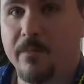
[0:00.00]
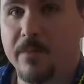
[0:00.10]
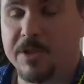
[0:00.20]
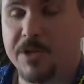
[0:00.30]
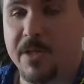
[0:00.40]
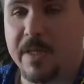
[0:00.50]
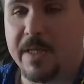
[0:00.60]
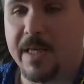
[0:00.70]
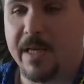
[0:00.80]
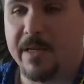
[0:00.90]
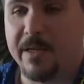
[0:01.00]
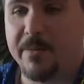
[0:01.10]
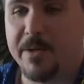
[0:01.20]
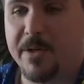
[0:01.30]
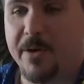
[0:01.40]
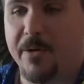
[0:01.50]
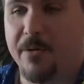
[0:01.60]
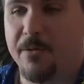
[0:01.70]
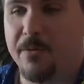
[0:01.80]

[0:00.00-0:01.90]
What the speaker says: Let's try that again. Here we go.